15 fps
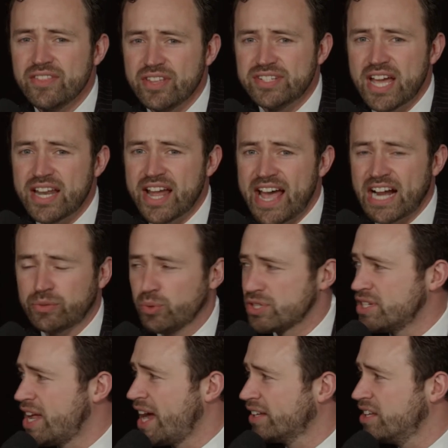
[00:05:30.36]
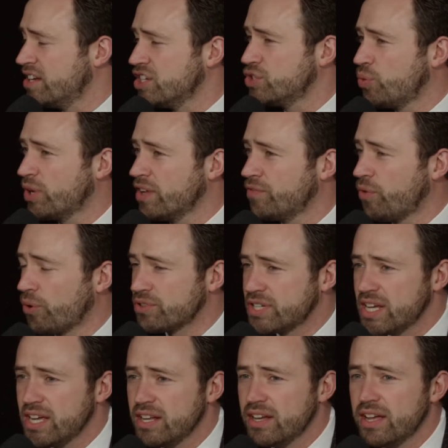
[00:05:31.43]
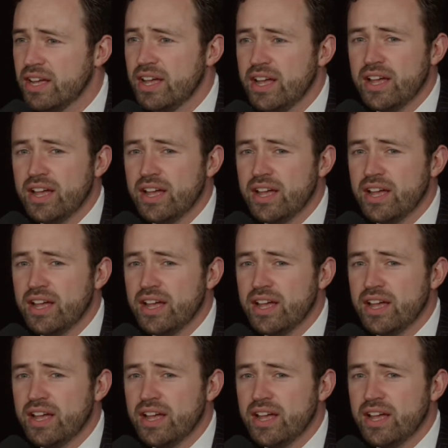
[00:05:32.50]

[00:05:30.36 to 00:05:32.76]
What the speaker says: The Data Act was enacted in 2014,